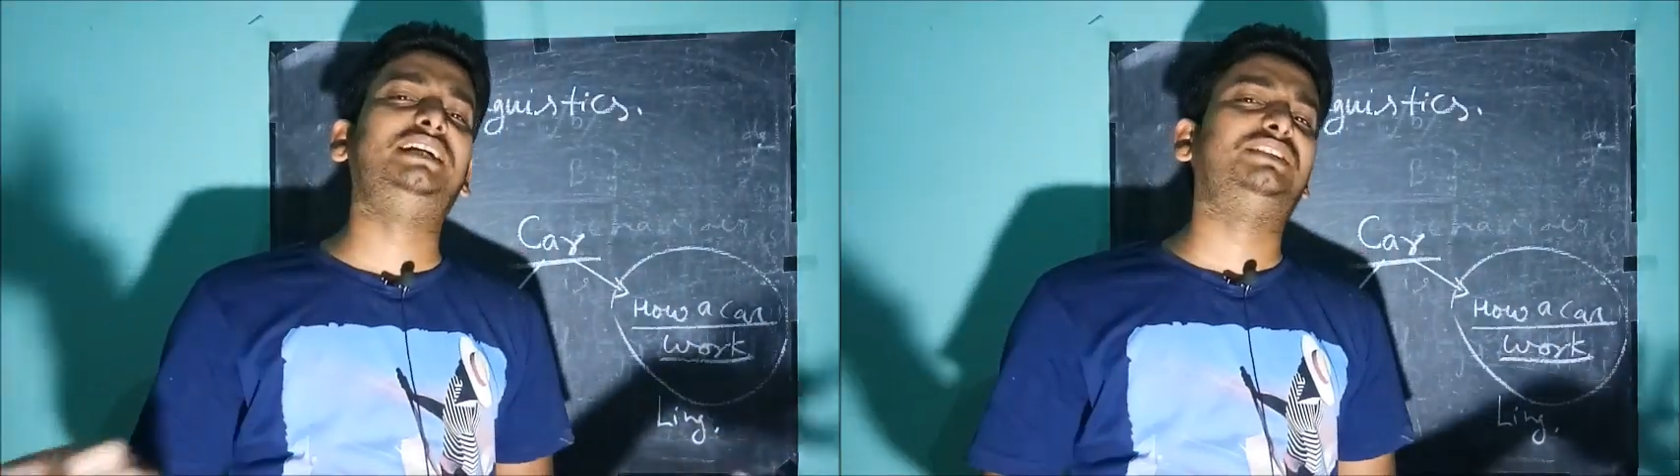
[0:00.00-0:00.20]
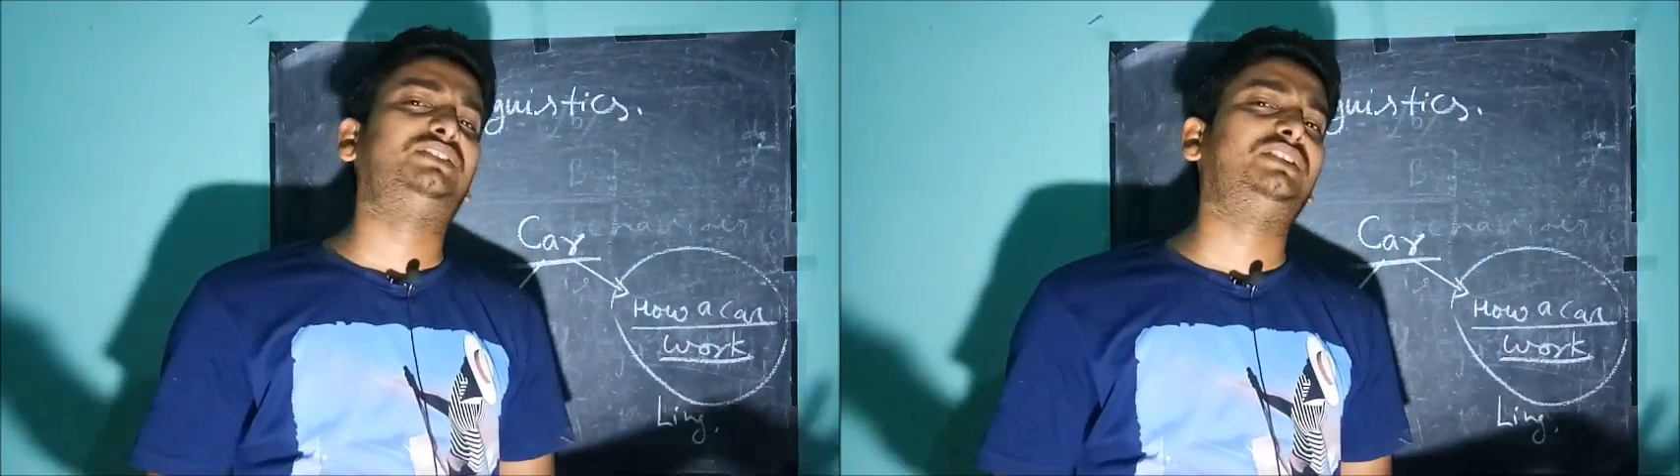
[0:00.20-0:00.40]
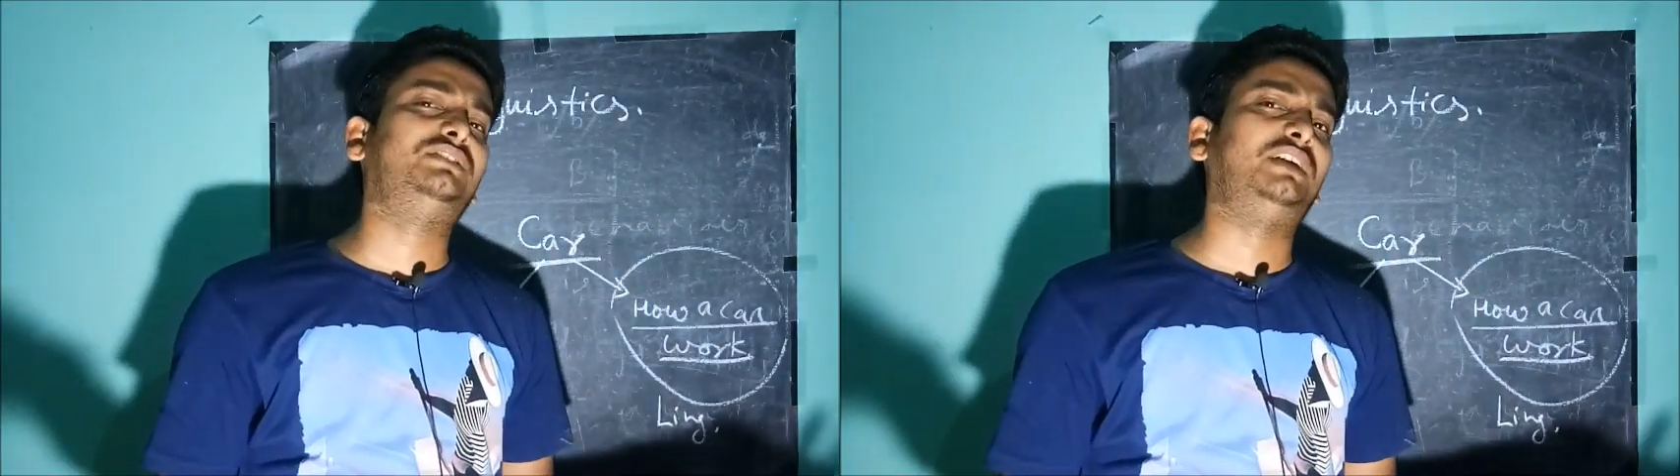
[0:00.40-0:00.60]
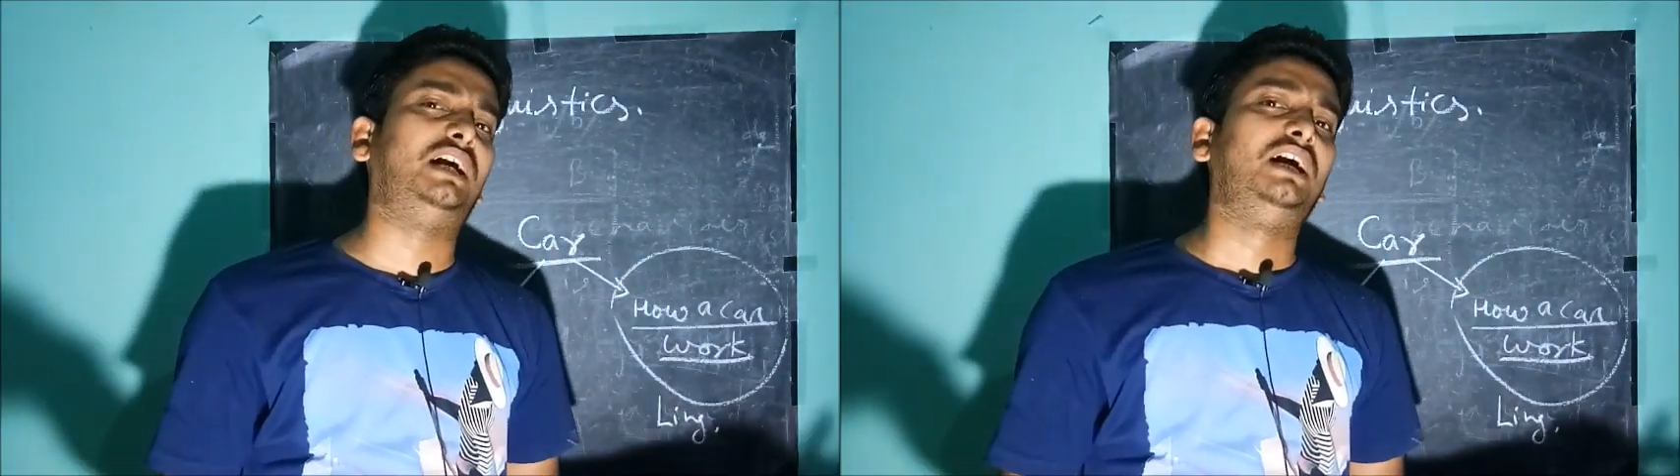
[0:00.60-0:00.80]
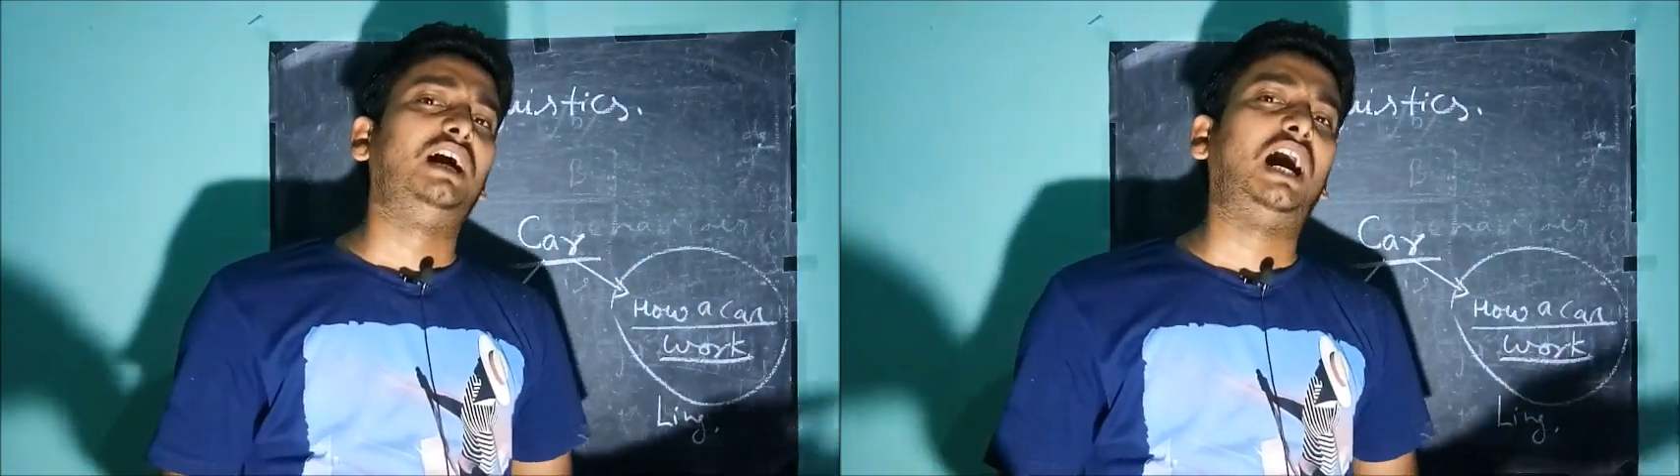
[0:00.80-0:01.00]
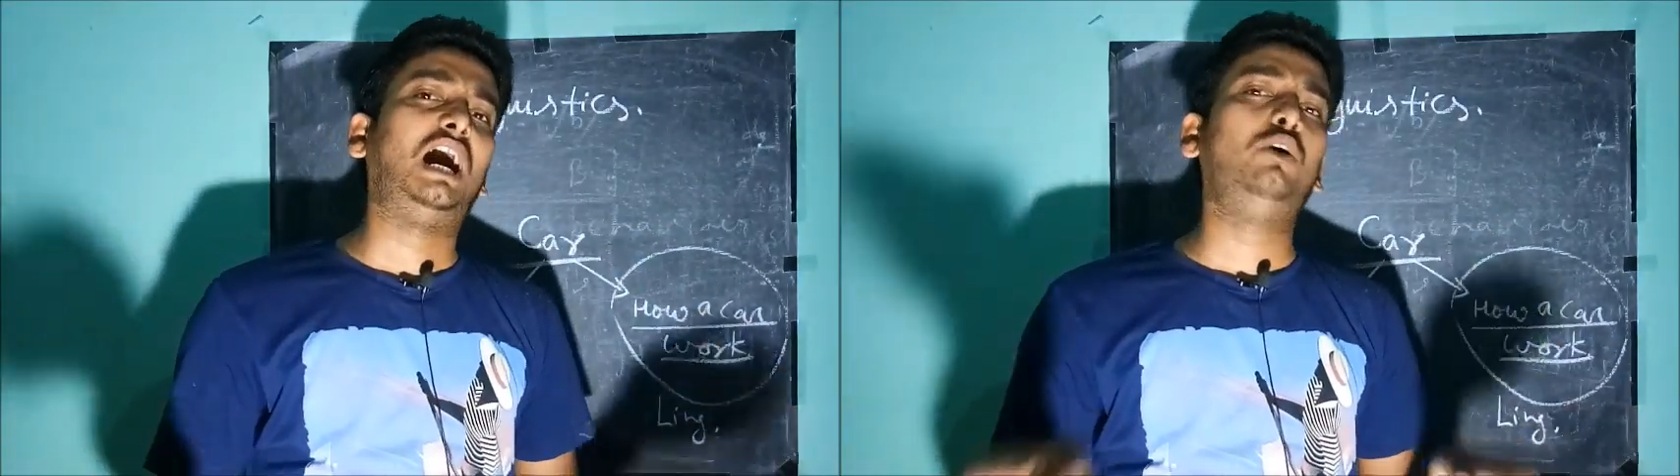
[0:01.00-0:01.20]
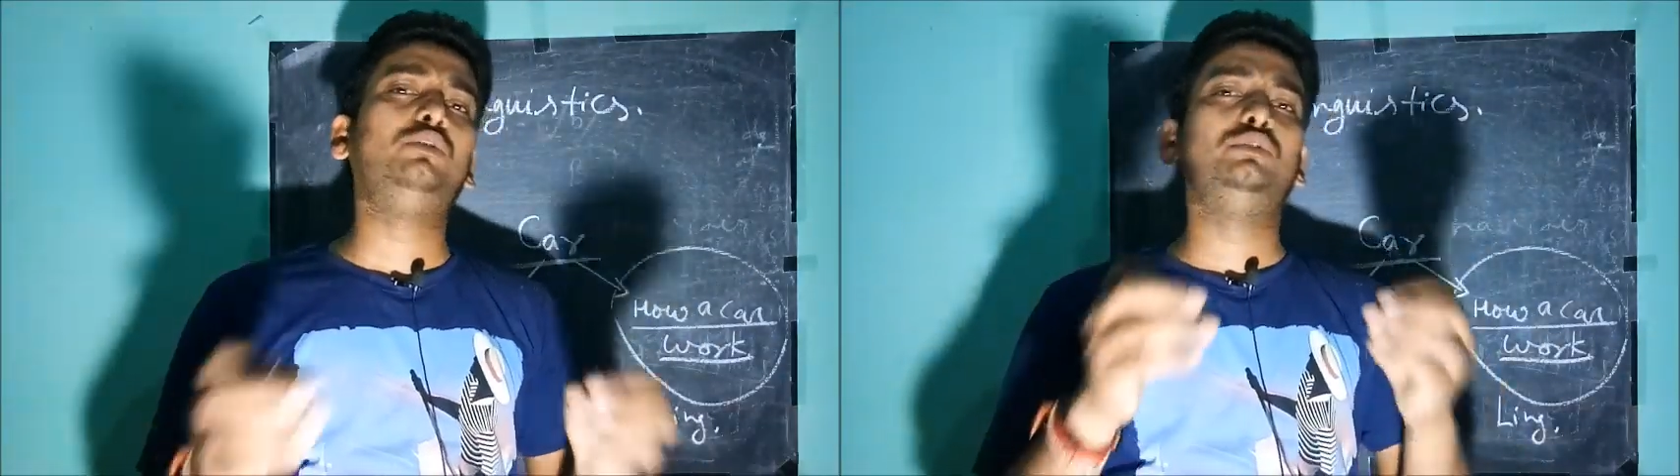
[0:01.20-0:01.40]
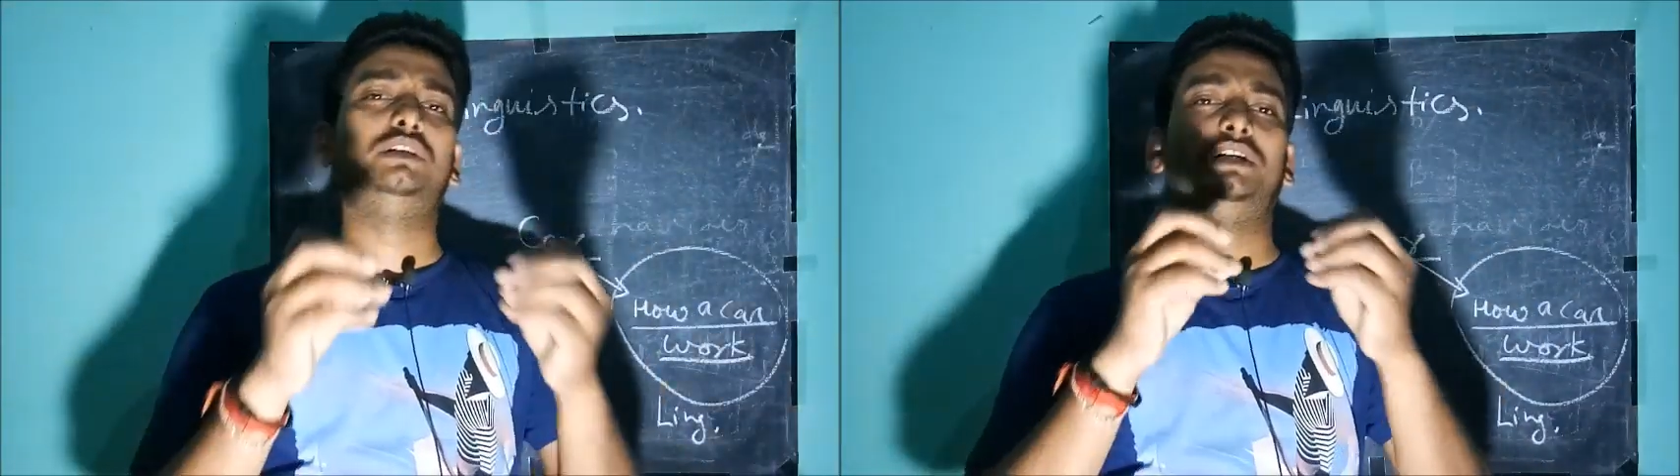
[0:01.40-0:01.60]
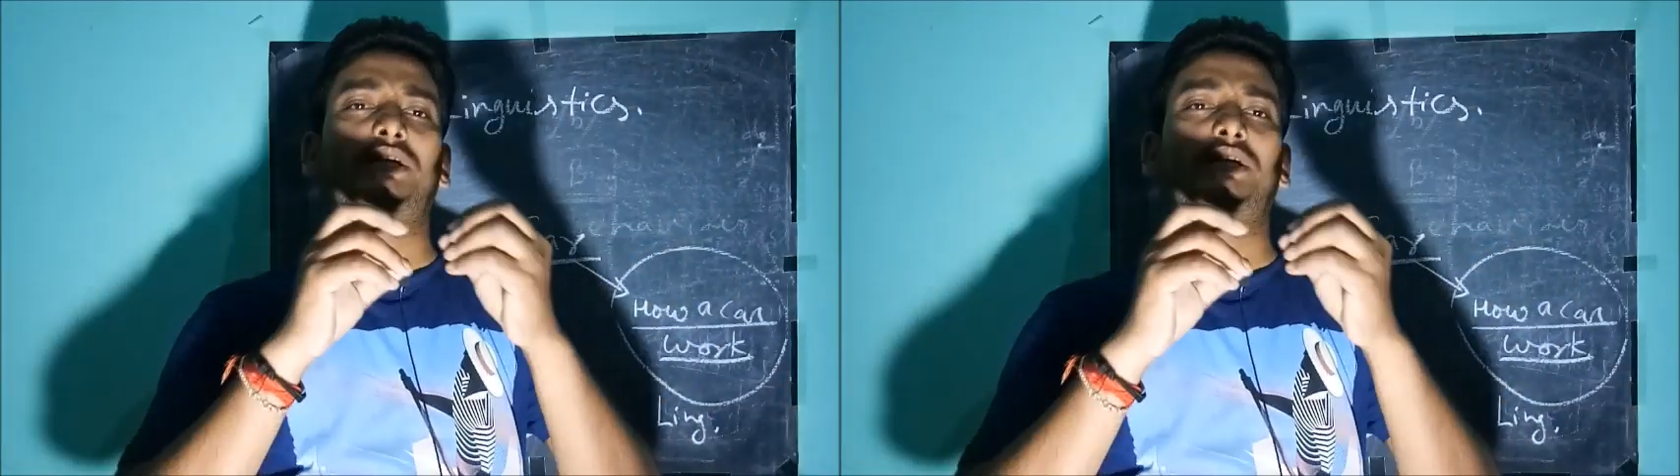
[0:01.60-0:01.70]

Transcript: and etc. How